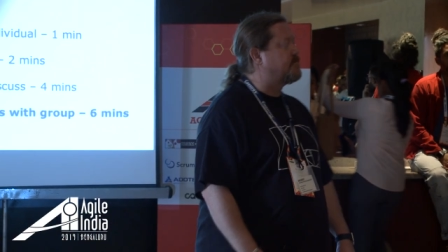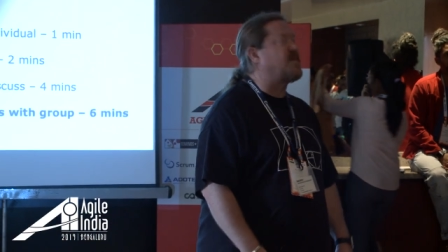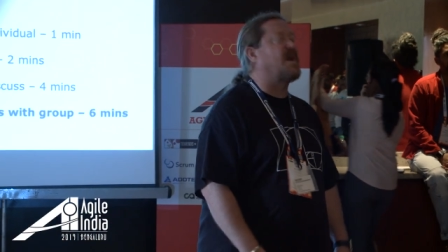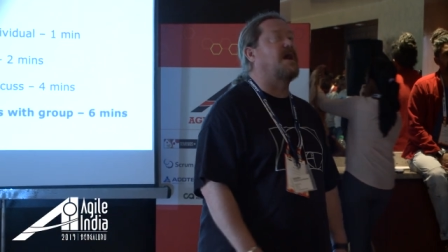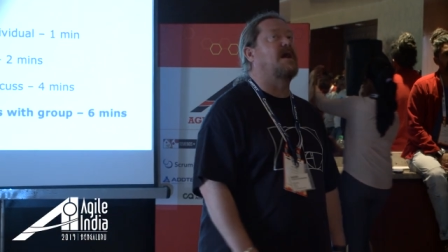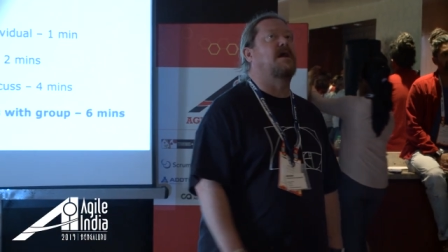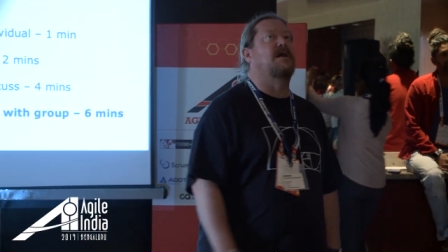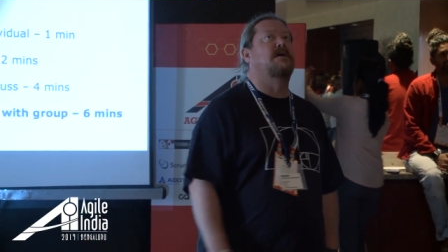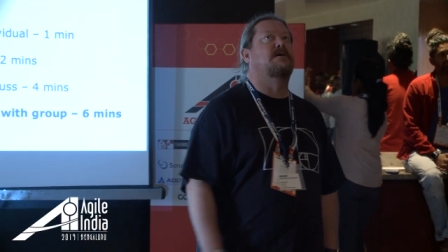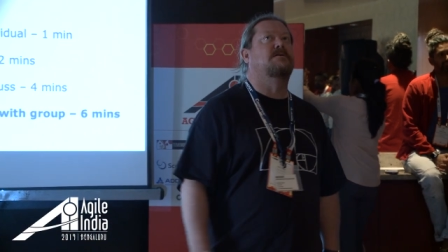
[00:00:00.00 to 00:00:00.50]

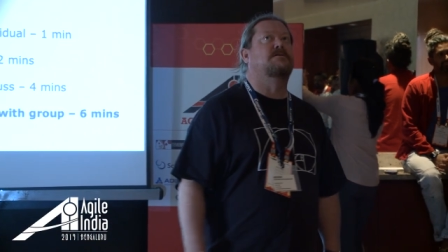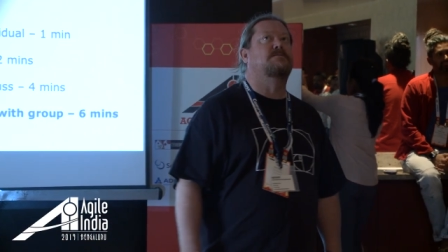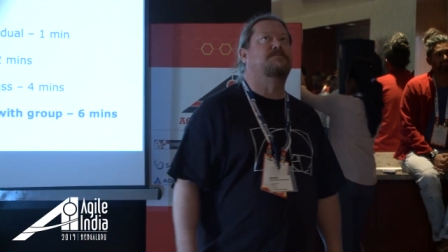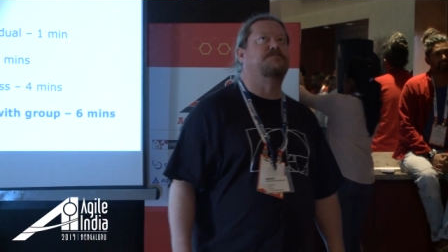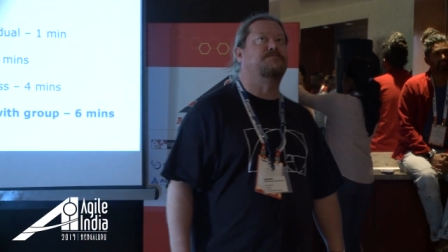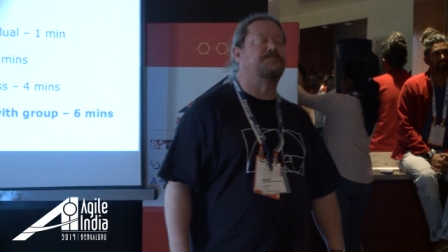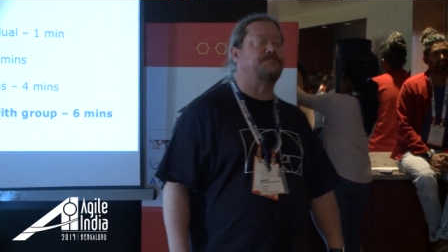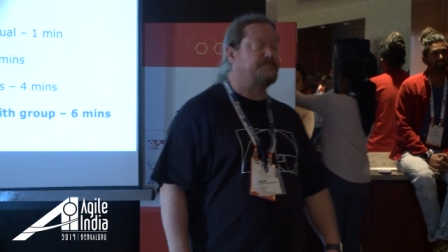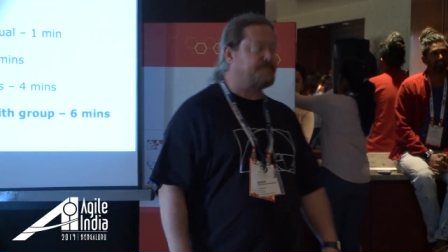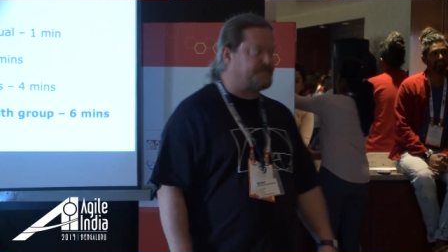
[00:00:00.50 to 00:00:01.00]
Ah. If
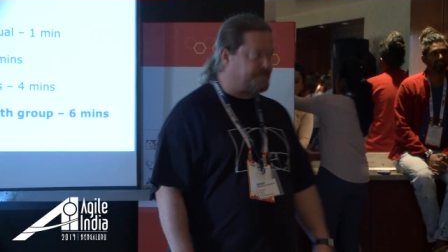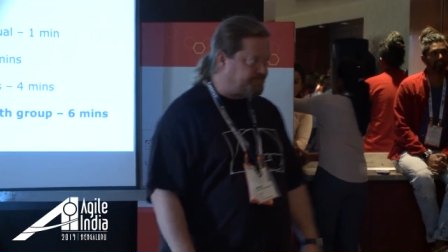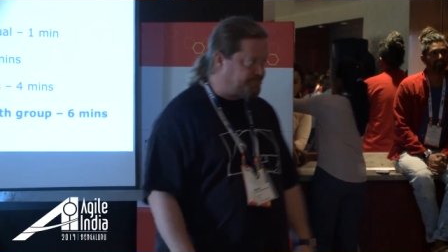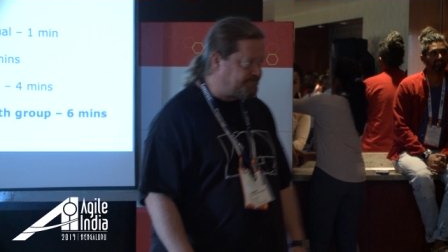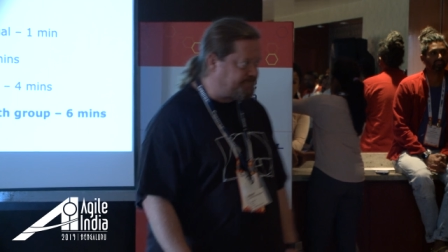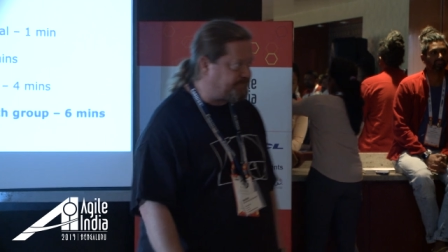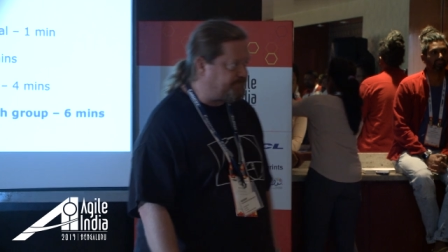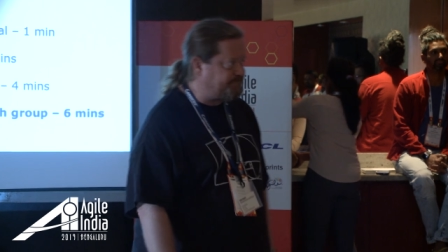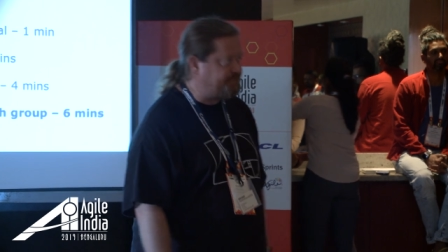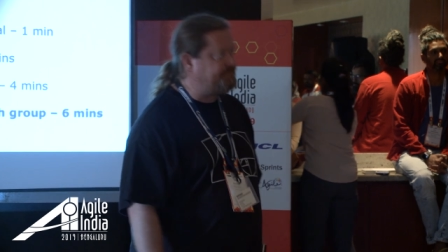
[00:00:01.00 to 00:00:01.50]
in the
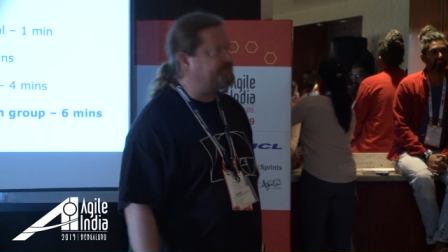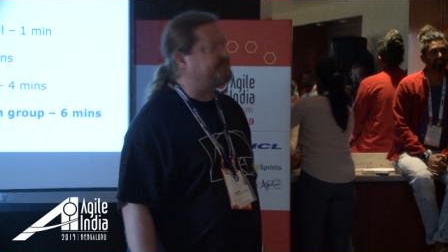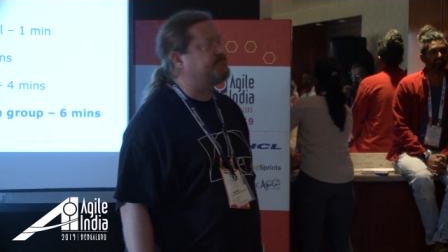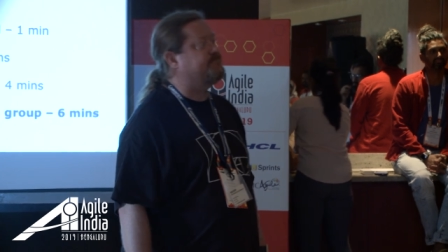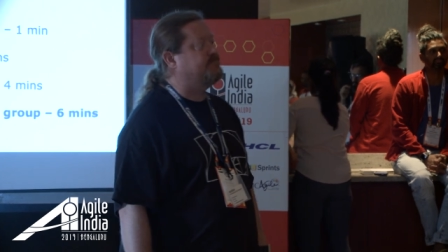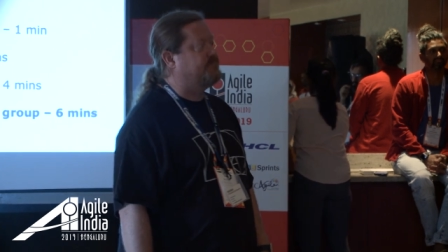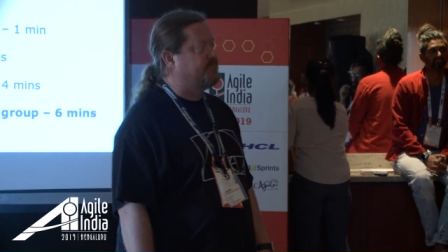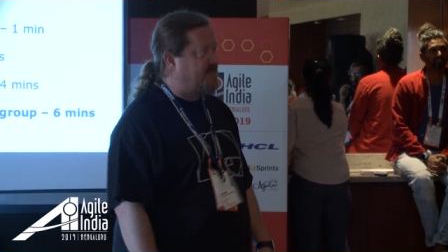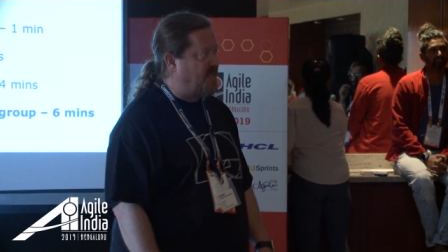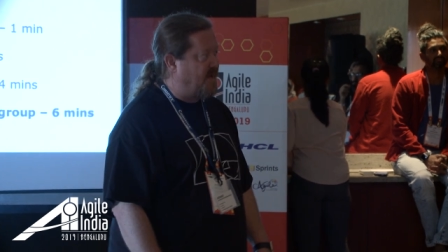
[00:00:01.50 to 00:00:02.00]
starting we
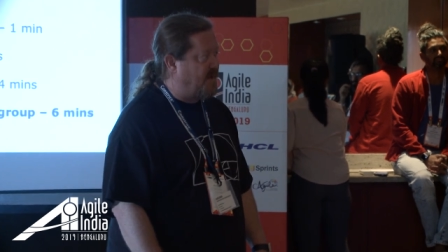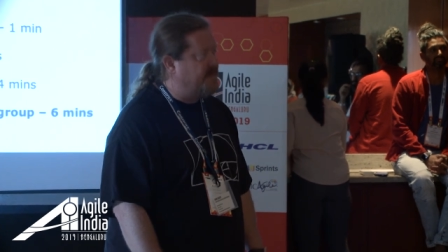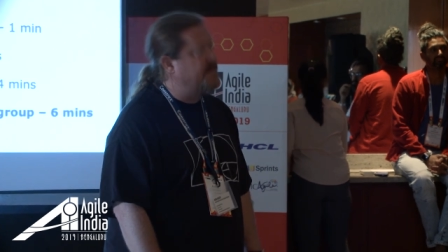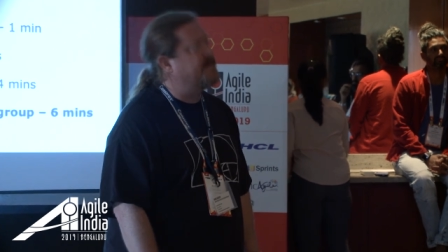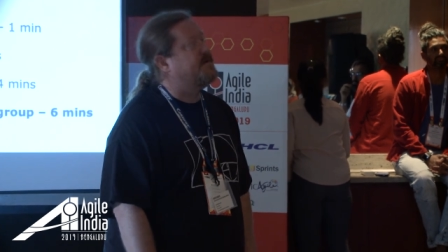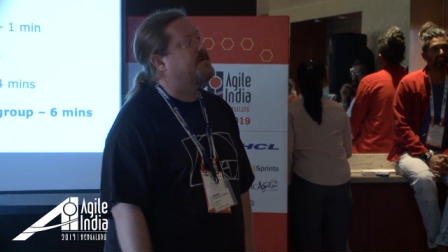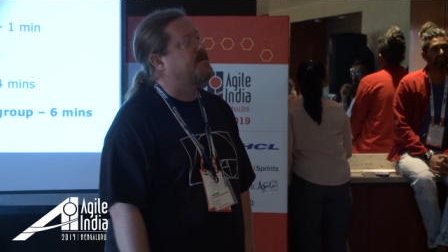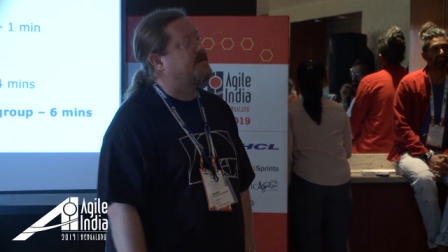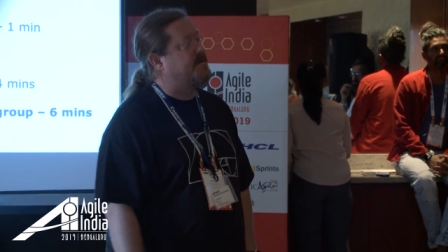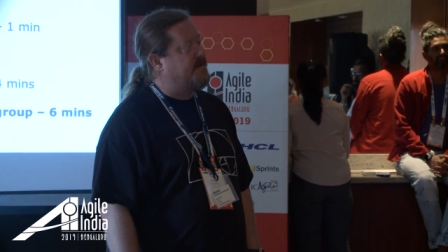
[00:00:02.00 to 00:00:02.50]
start
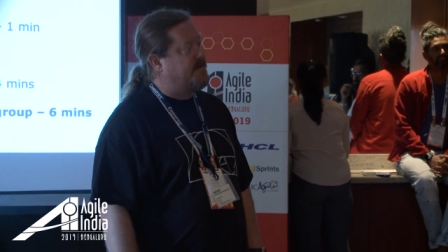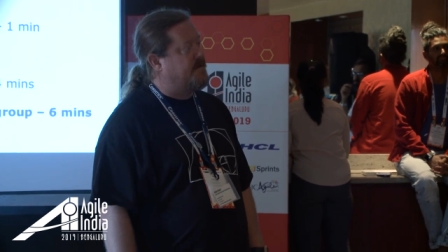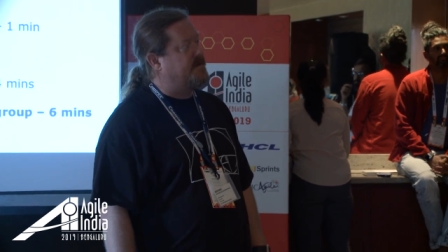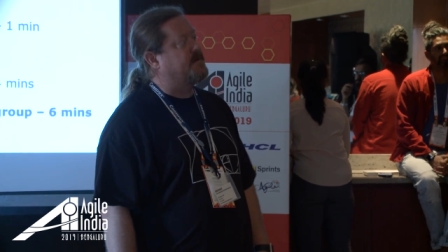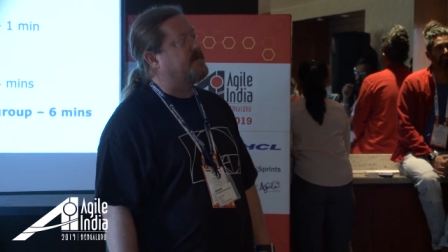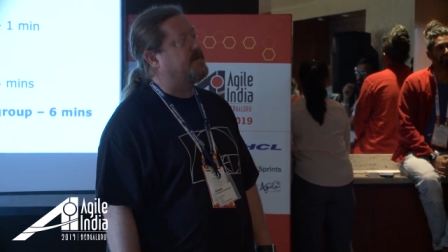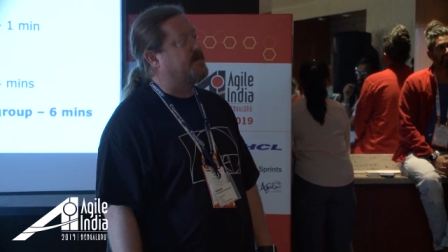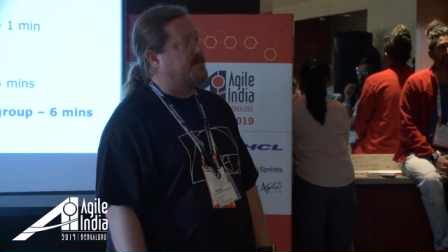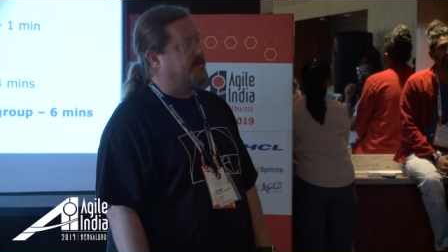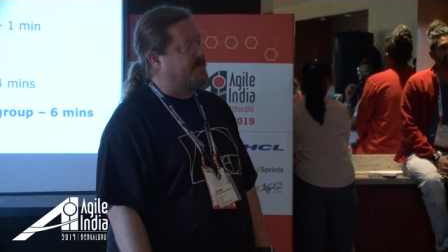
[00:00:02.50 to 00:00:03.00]
discussing as a
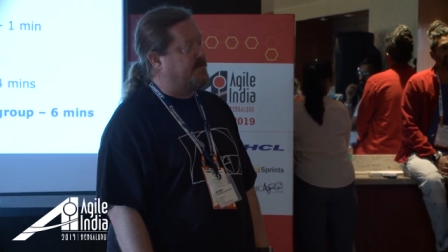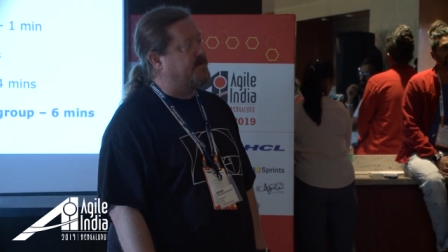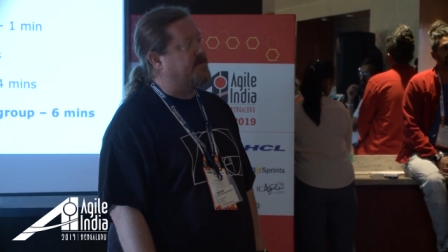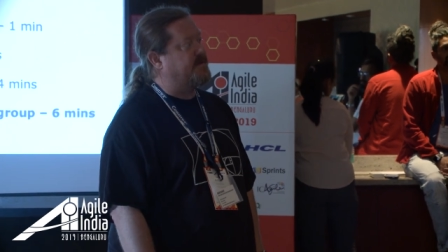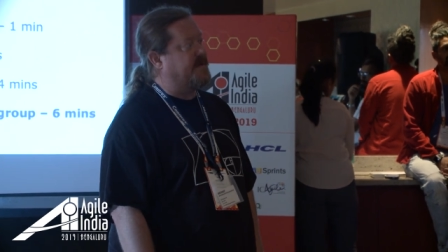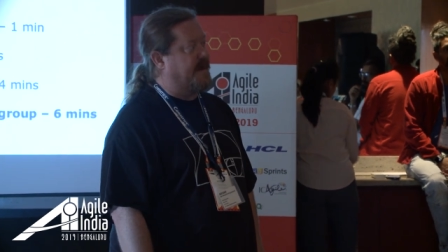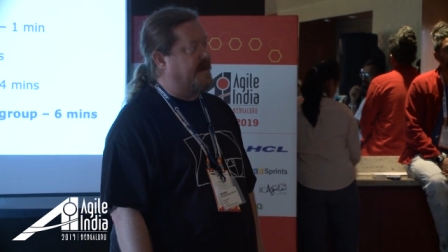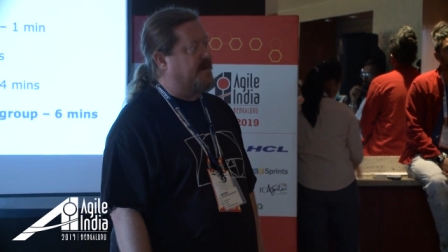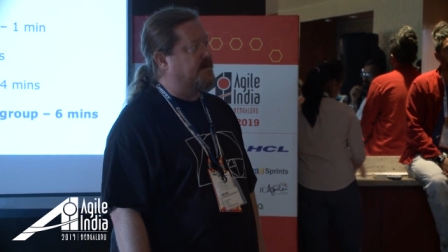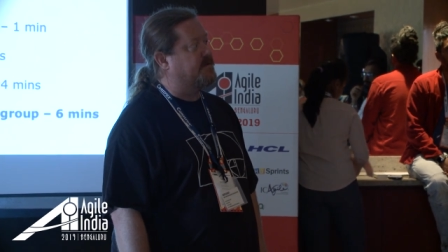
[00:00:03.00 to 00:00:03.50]
table,
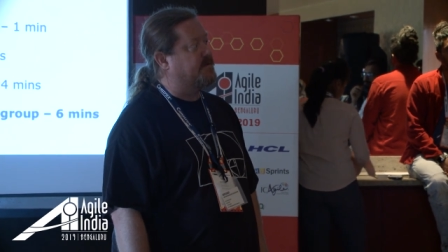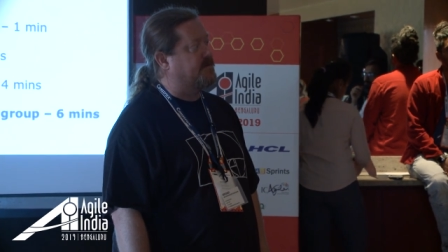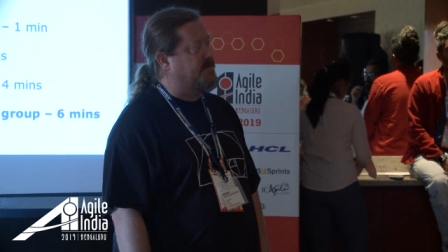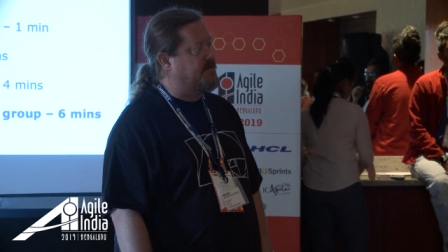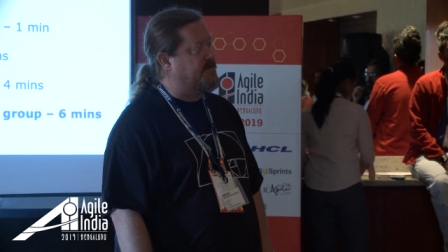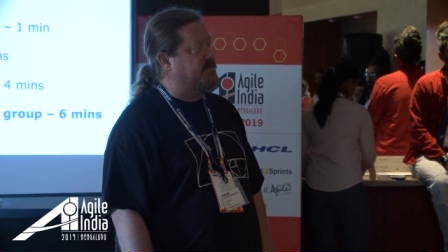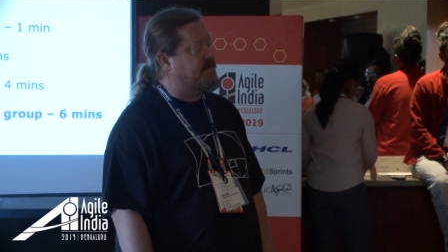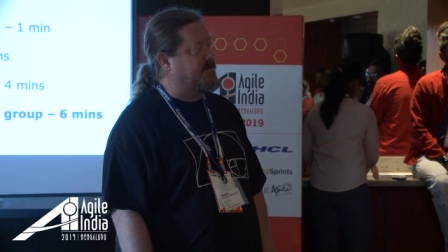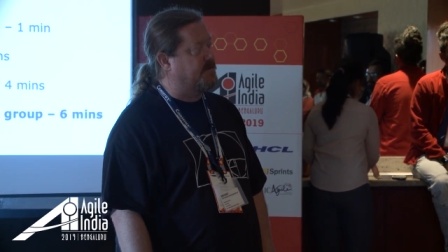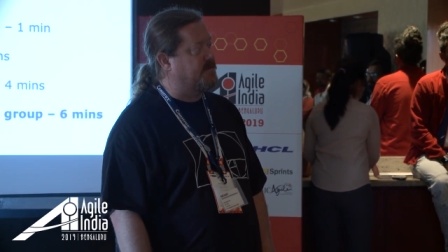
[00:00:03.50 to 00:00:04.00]
yeah, there were
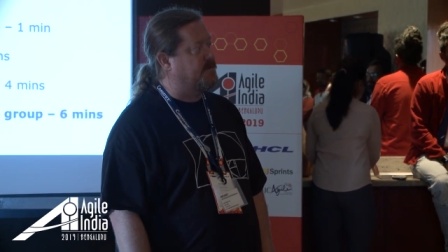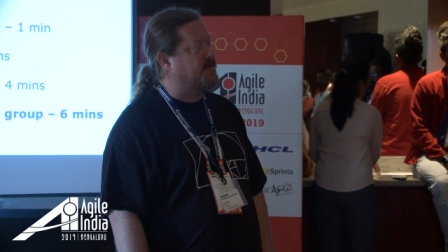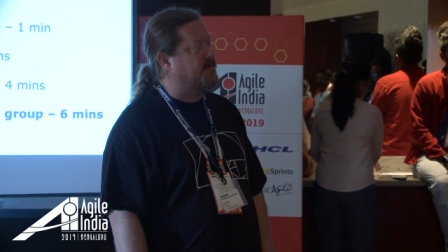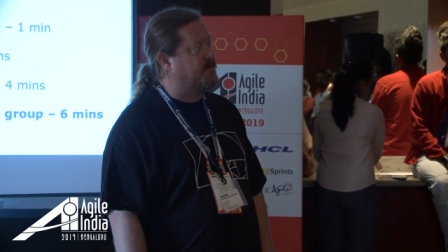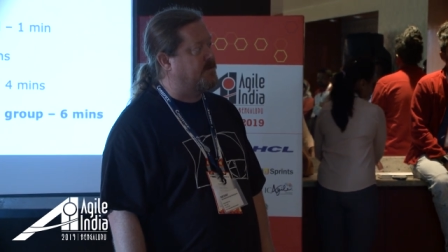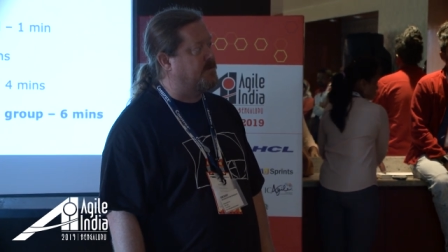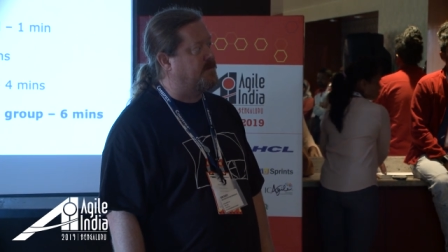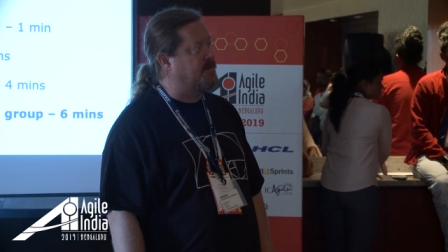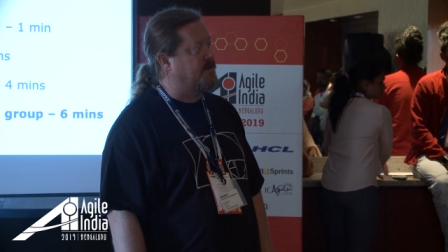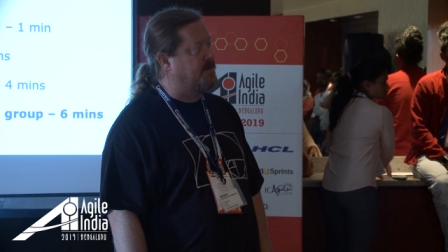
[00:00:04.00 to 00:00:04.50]
very less
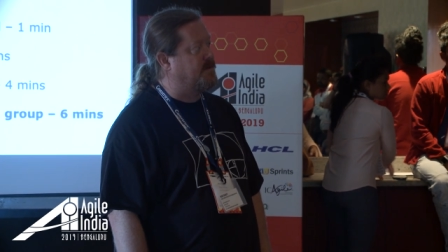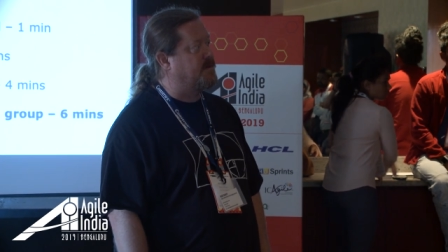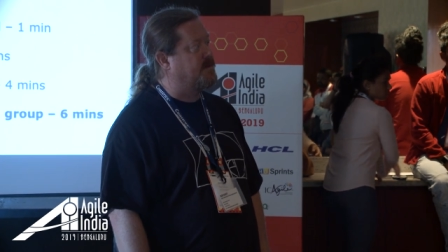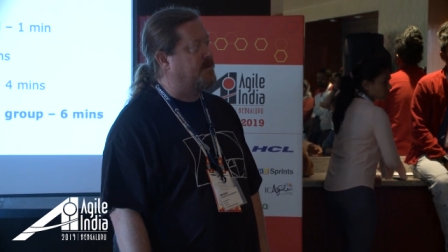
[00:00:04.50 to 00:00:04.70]
ideas.